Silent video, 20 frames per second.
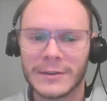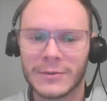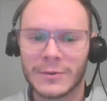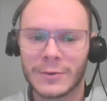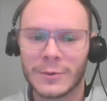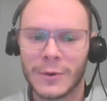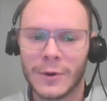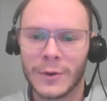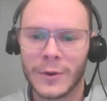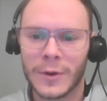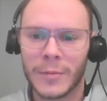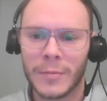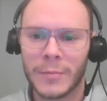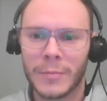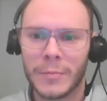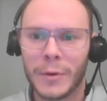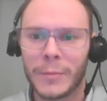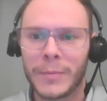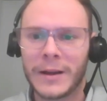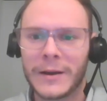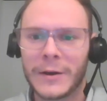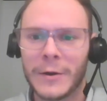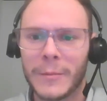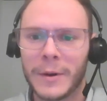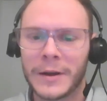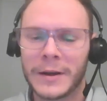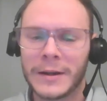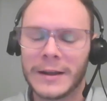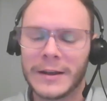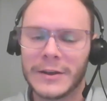if you are a public
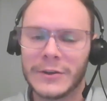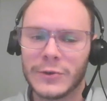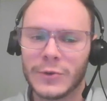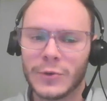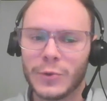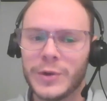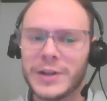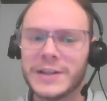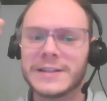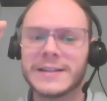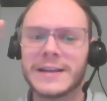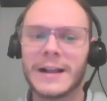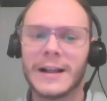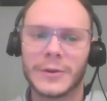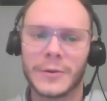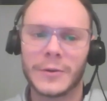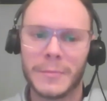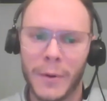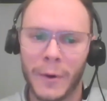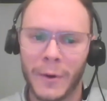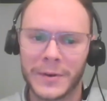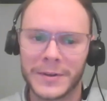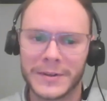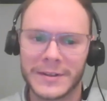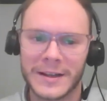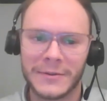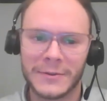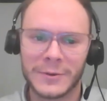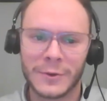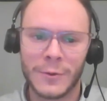company and you resell the bonds
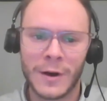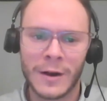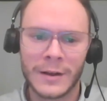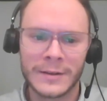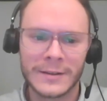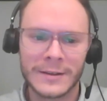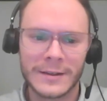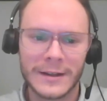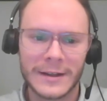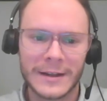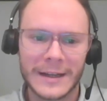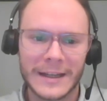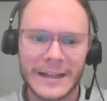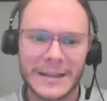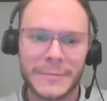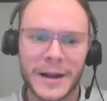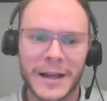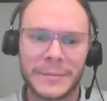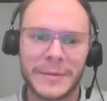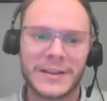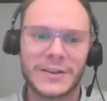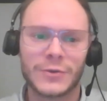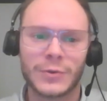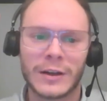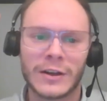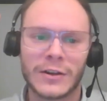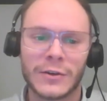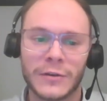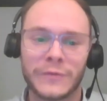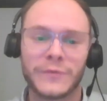afterwards, it might be
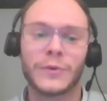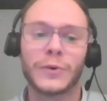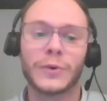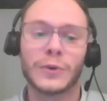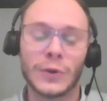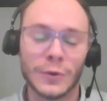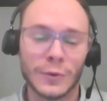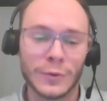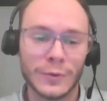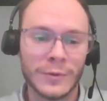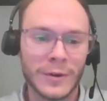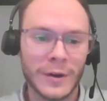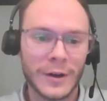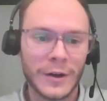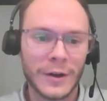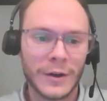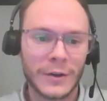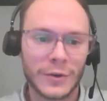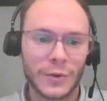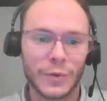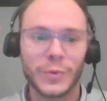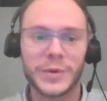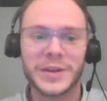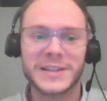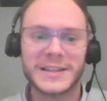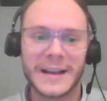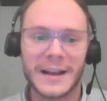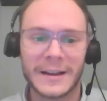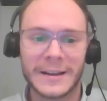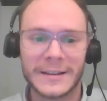trickier for you to
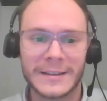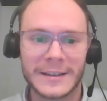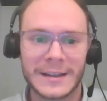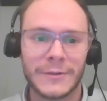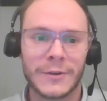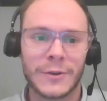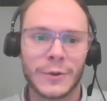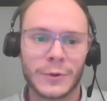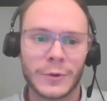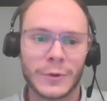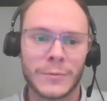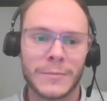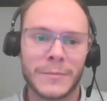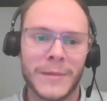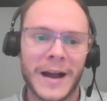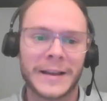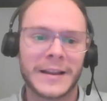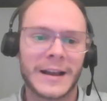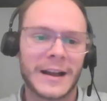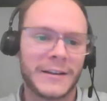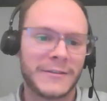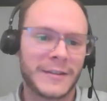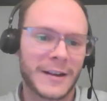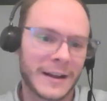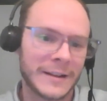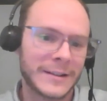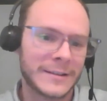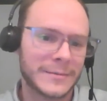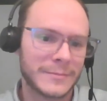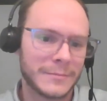resell it, even though you might have
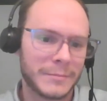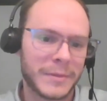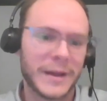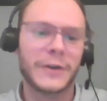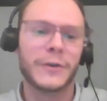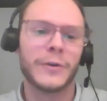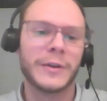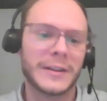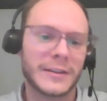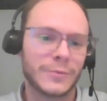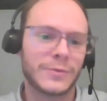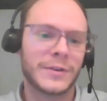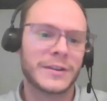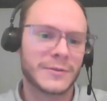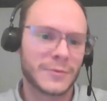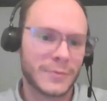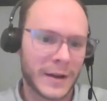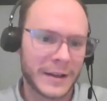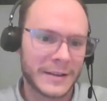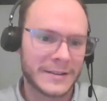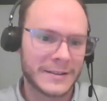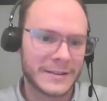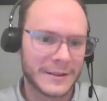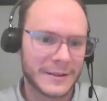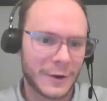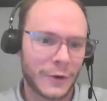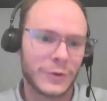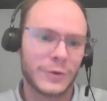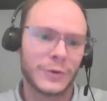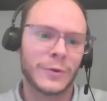had better interest rates
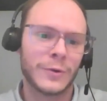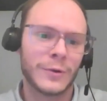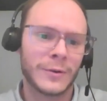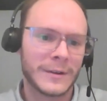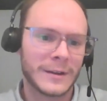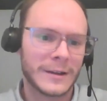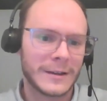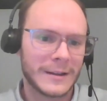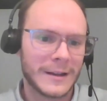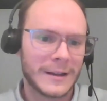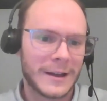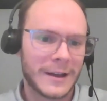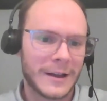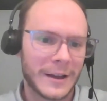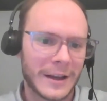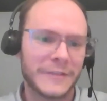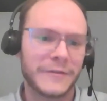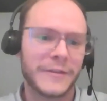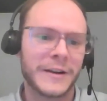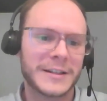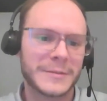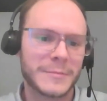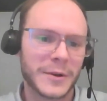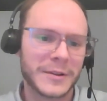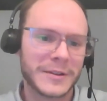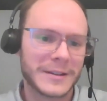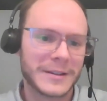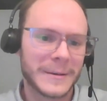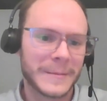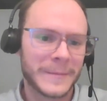on your uh,
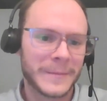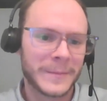investment.